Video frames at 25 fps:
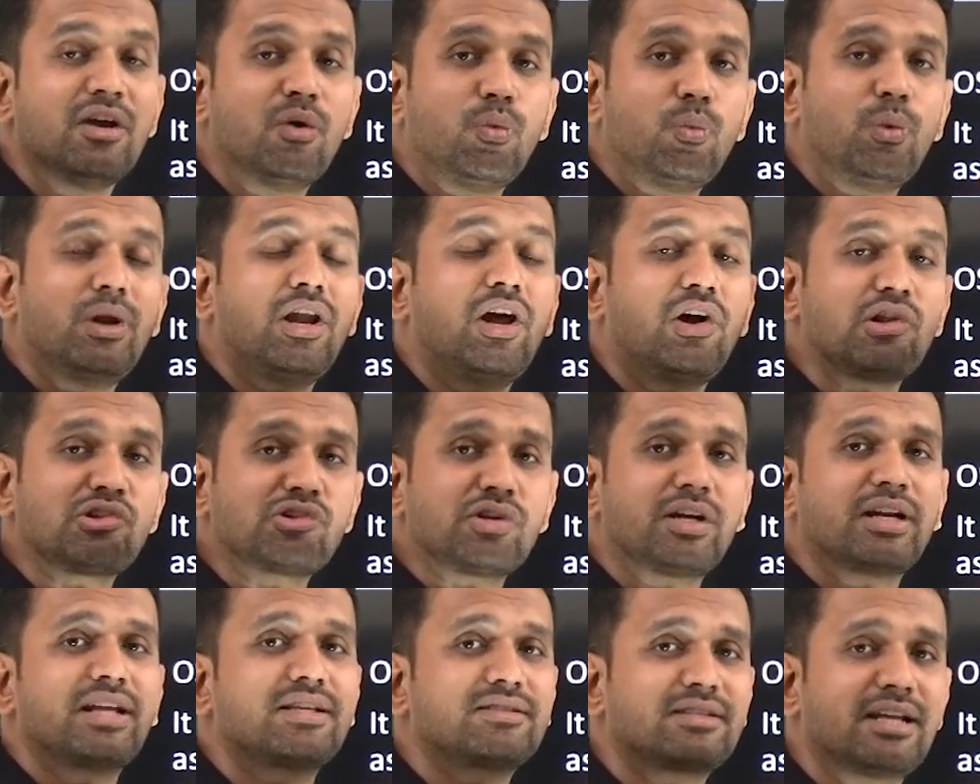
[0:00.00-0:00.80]
We'll
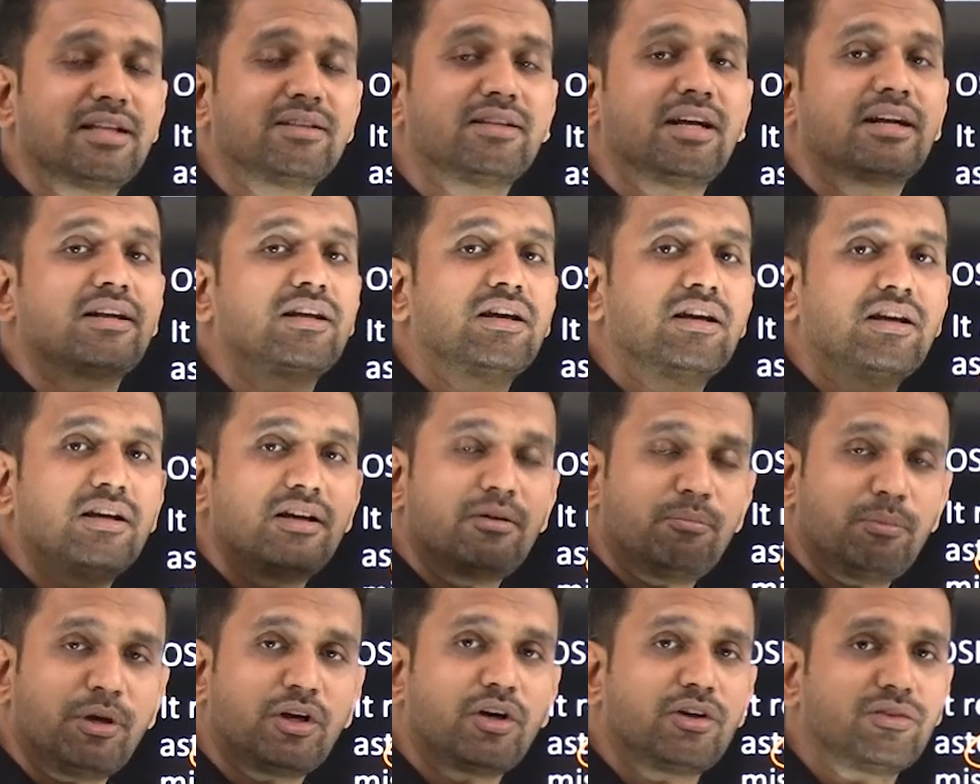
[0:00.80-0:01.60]
also understand that
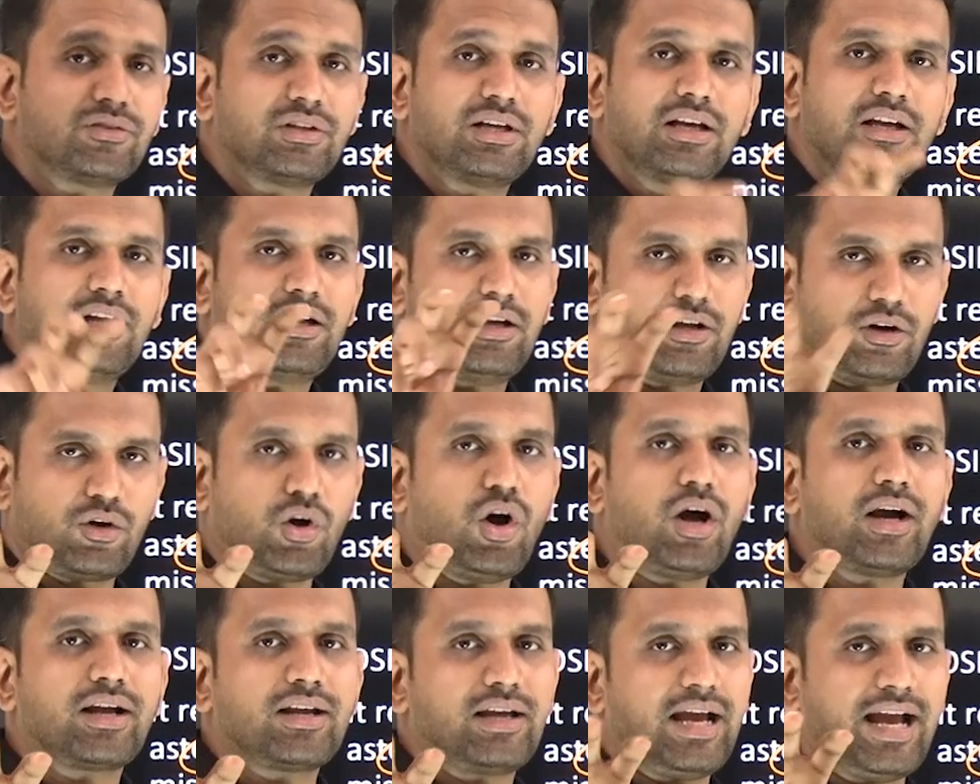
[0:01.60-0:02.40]
because
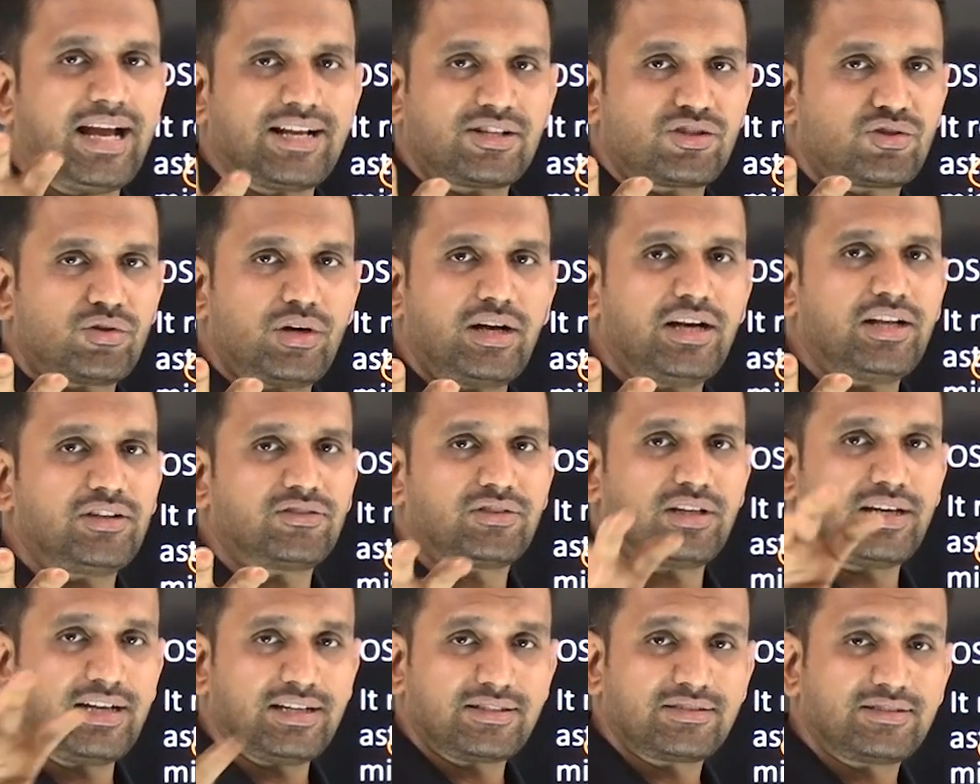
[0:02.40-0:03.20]
rock asteroid
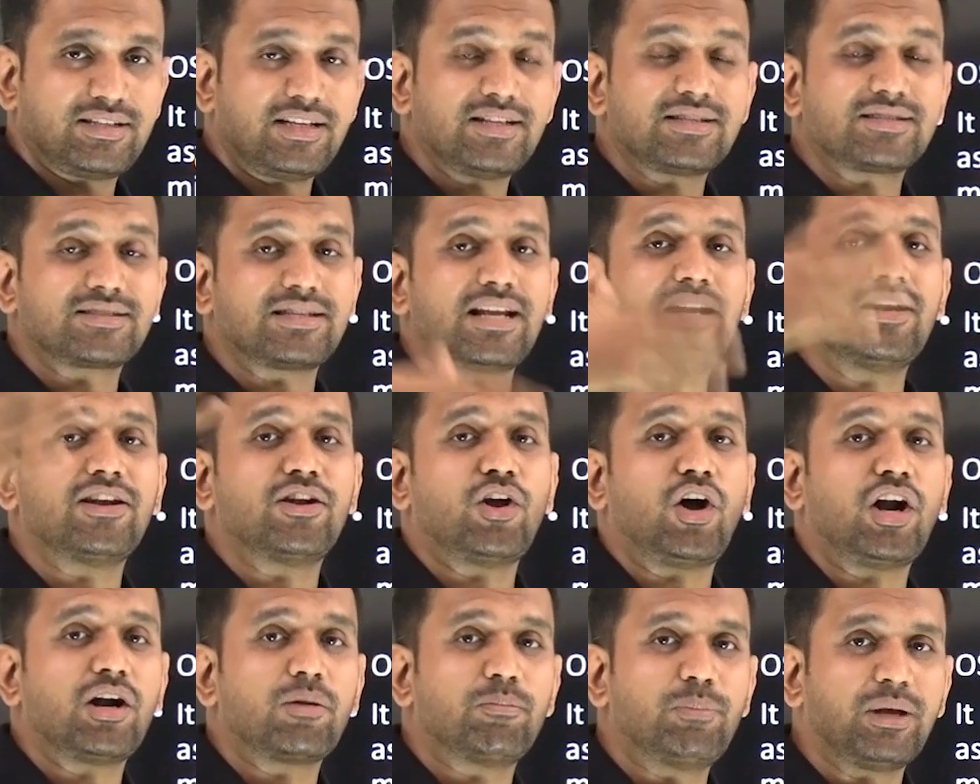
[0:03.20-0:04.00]
is there, it is still
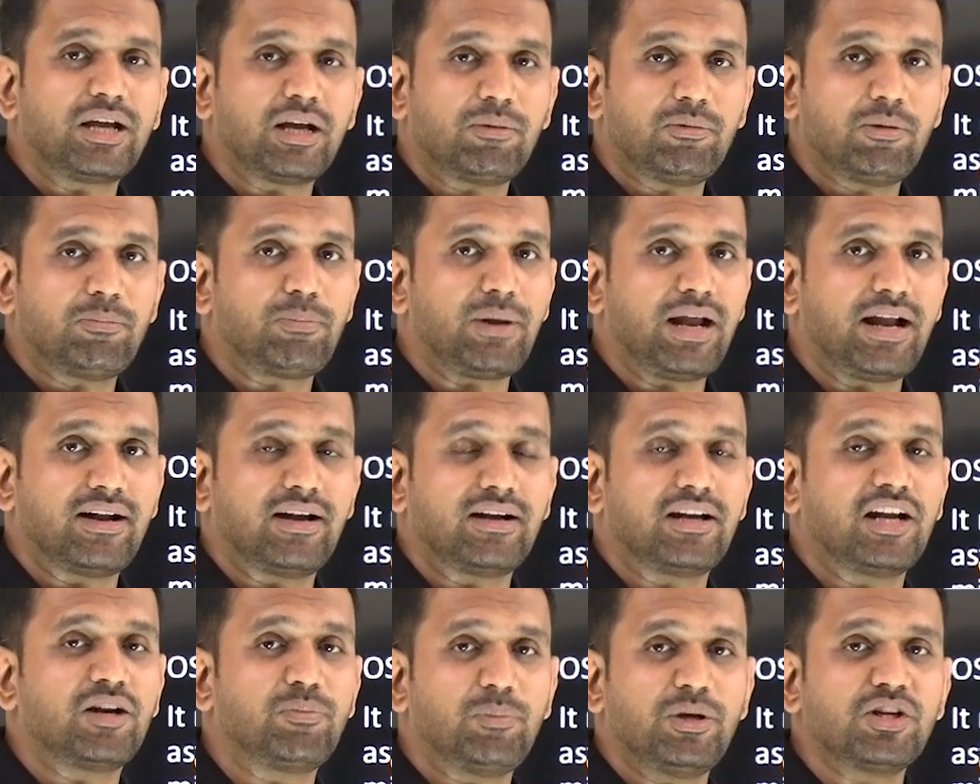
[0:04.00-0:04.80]
not become a
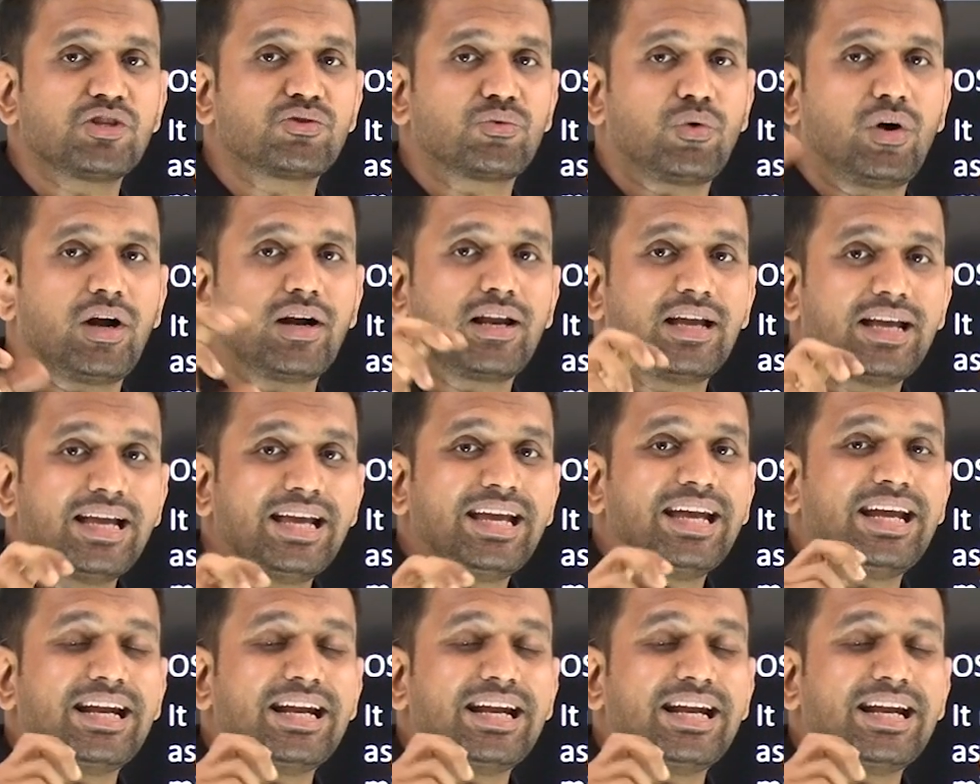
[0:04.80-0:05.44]
planet. It means what?